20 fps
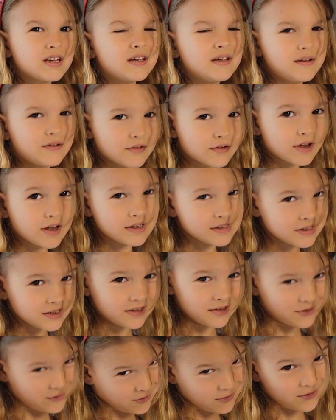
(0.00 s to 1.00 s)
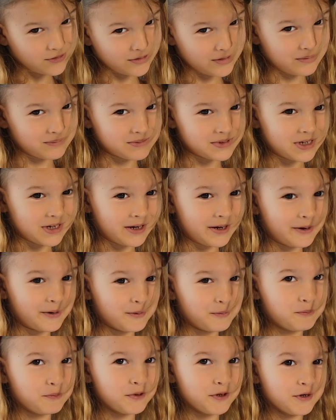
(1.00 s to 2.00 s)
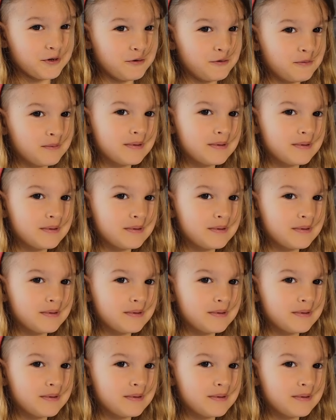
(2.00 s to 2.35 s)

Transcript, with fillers: You can get a grown-up to help you.